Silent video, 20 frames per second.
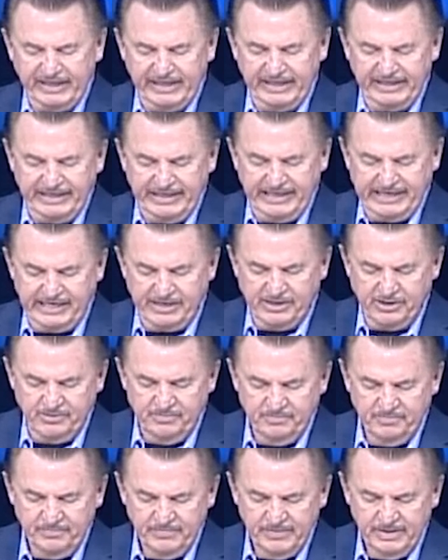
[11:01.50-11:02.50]
at
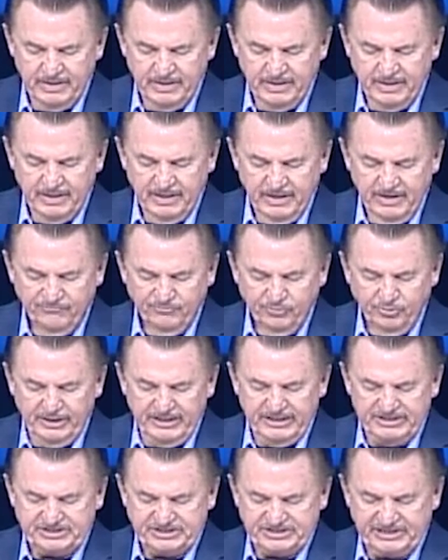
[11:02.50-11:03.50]
him, for
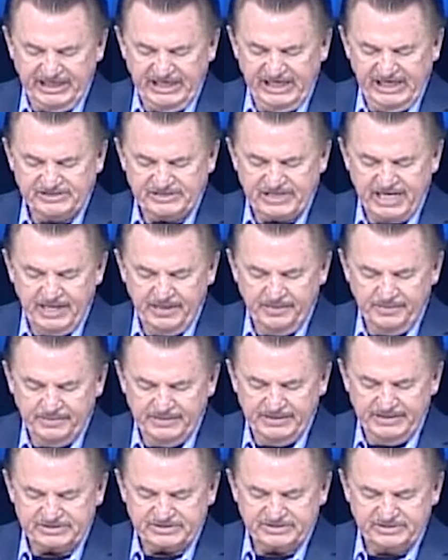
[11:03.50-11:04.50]
he sees that
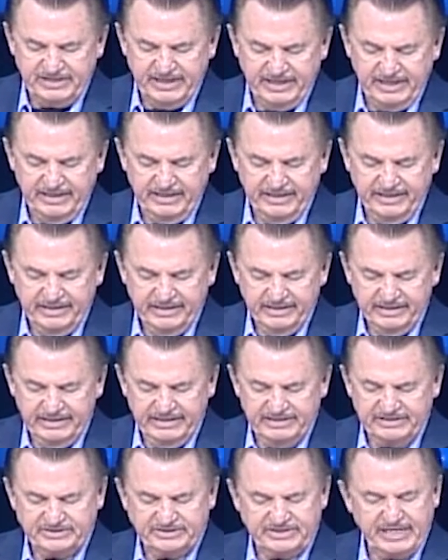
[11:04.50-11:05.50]
this day,
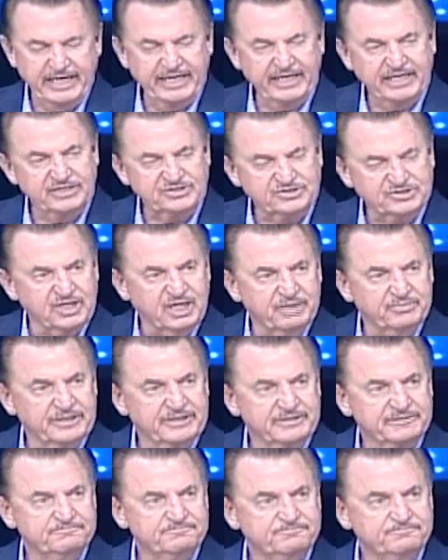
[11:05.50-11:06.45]
his day is coming.